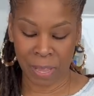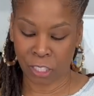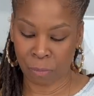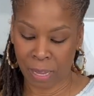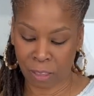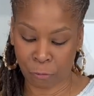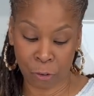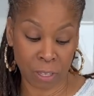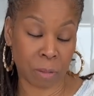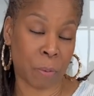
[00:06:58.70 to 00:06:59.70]
measurements
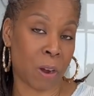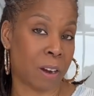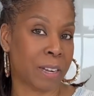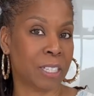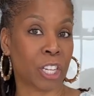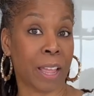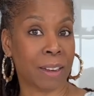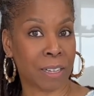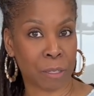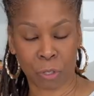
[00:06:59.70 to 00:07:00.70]
for this porridge
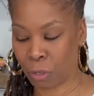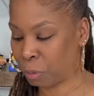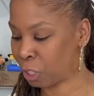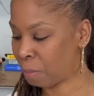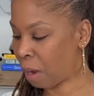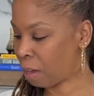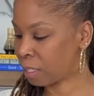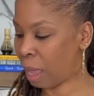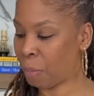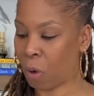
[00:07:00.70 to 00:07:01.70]
in the description
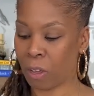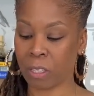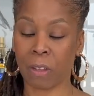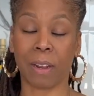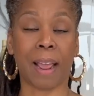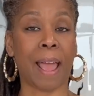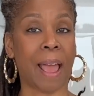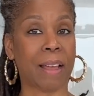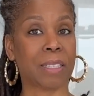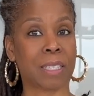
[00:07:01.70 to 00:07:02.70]
box. I'm also gonna
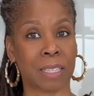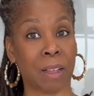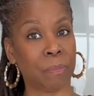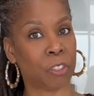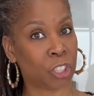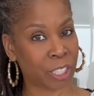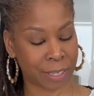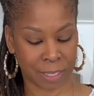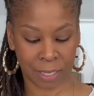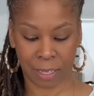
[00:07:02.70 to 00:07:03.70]
add some
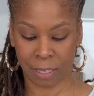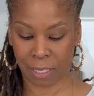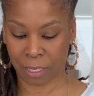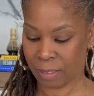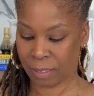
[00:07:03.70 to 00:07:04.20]
chia seeds.